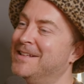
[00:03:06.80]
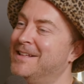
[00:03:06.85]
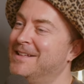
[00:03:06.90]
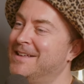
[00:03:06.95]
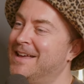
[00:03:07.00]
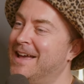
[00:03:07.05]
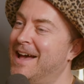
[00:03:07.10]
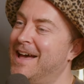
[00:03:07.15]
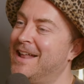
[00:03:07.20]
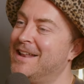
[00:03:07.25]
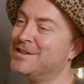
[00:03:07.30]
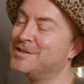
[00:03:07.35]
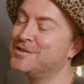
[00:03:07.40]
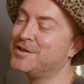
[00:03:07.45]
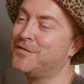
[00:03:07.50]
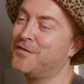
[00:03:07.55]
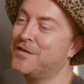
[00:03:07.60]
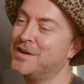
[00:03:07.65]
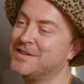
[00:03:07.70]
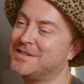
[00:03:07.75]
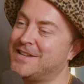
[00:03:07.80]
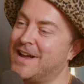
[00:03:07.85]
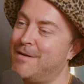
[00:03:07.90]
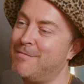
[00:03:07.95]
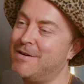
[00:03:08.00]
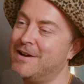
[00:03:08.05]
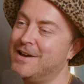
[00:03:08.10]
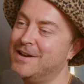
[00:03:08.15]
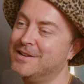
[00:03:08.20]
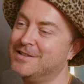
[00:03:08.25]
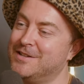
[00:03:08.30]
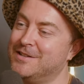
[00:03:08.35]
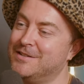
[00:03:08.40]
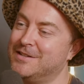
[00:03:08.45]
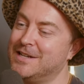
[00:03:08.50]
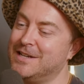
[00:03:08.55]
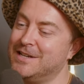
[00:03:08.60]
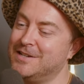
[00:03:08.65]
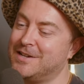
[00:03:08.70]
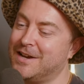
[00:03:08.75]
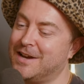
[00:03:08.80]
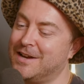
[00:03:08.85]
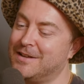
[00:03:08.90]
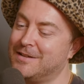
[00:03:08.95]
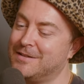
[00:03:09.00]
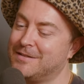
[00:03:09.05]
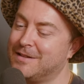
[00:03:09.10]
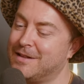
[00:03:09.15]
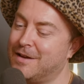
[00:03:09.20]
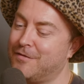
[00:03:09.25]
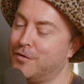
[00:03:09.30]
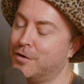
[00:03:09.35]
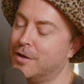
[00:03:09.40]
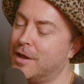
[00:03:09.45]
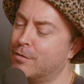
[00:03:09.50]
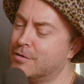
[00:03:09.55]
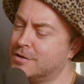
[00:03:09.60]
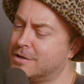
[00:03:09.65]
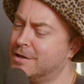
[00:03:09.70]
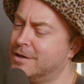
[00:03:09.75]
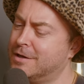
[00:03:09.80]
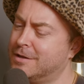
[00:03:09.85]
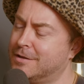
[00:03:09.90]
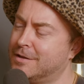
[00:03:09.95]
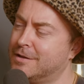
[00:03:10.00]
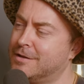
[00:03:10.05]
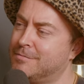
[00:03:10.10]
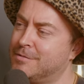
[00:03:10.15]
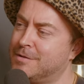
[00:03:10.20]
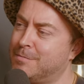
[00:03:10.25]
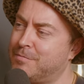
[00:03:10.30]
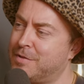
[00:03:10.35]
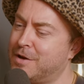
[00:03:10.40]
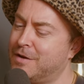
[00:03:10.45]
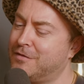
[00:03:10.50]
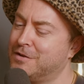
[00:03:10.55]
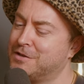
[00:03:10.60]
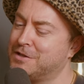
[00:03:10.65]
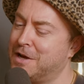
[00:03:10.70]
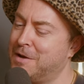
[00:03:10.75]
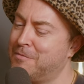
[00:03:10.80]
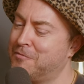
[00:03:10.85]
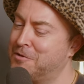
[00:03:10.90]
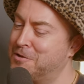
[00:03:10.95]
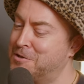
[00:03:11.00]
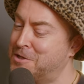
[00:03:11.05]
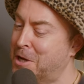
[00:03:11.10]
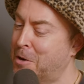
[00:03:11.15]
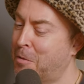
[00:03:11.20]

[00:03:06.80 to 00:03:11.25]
Yeah, this is the first time I heard you DJ. I thought that was the perfect time for the segue.